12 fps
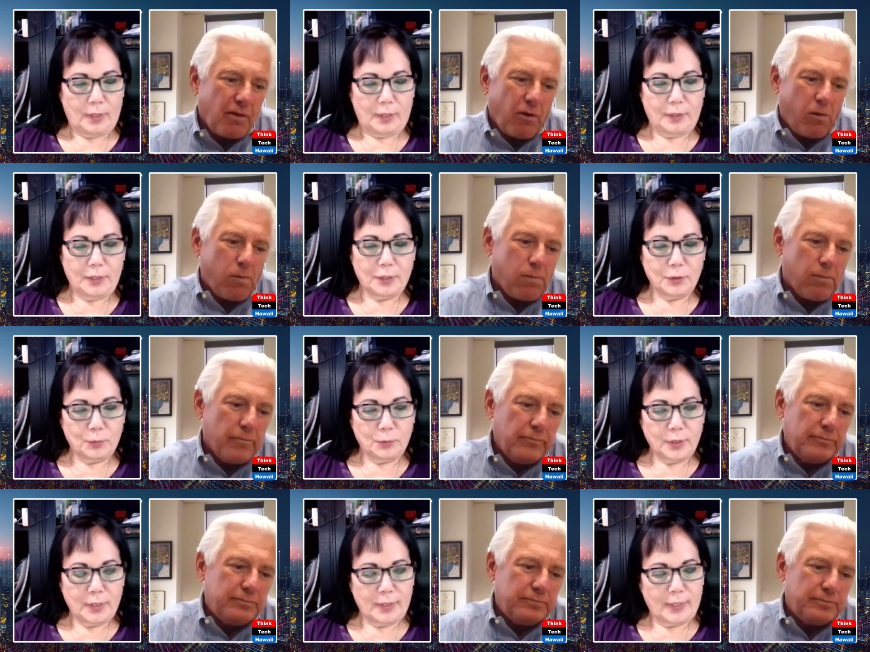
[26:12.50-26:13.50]
Speaker 1: And the other
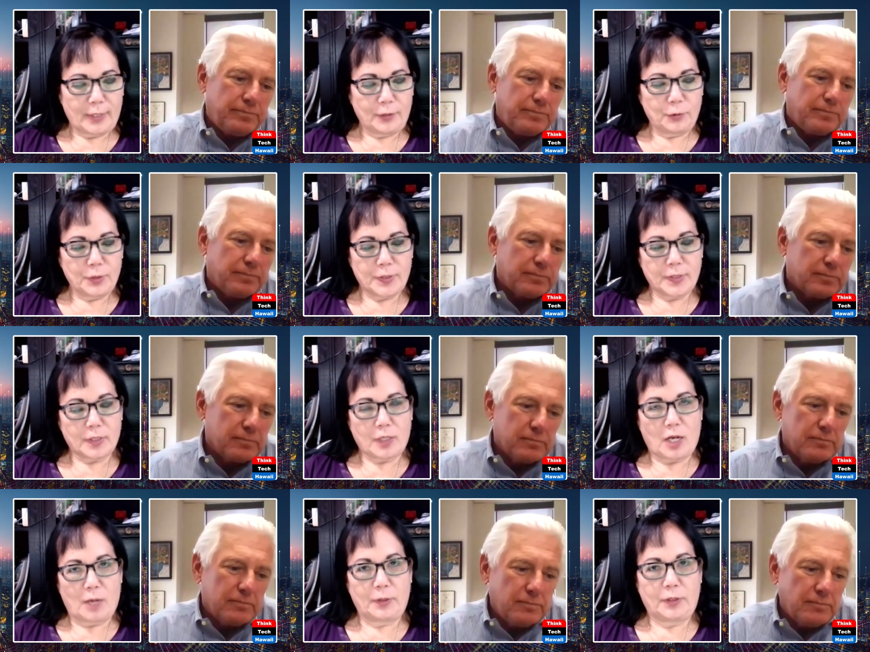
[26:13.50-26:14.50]
one, and I know this is a
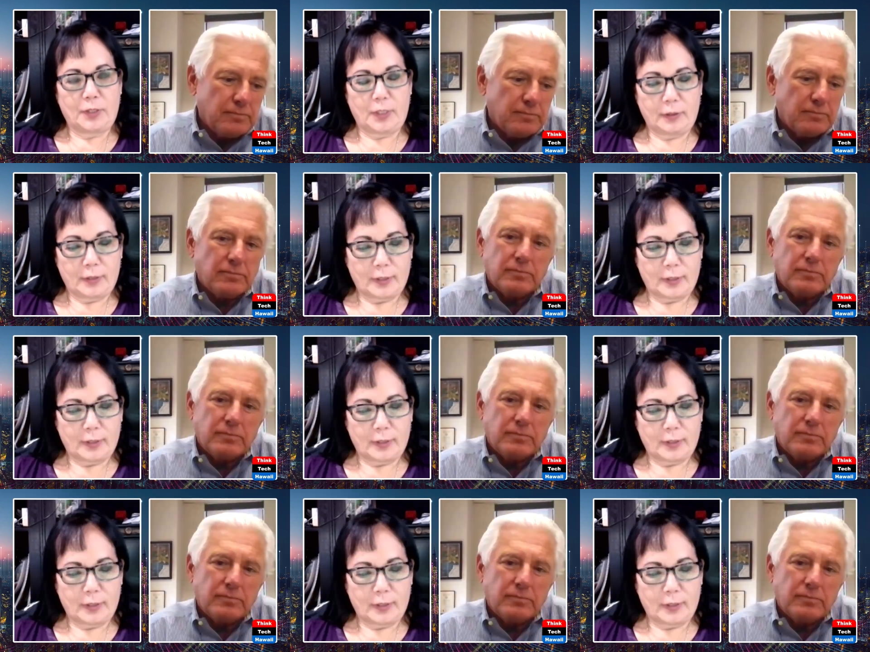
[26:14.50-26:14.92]
common thing